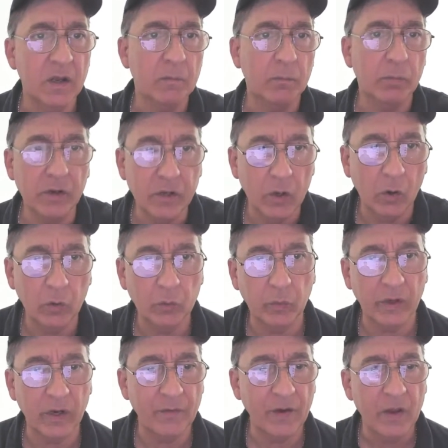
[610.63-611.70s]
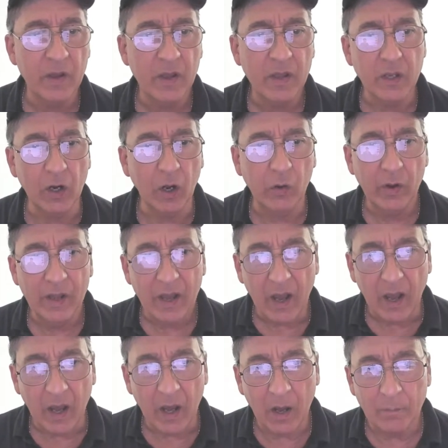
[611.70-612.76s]
pre-owned whatever you know
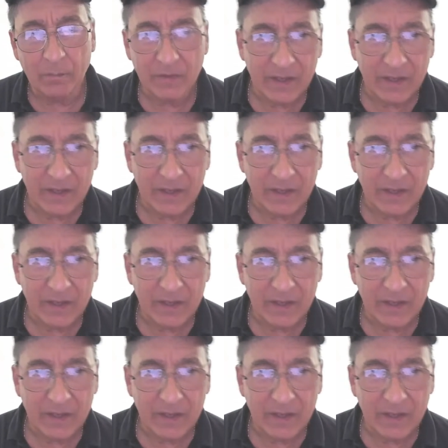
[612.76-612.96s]
um,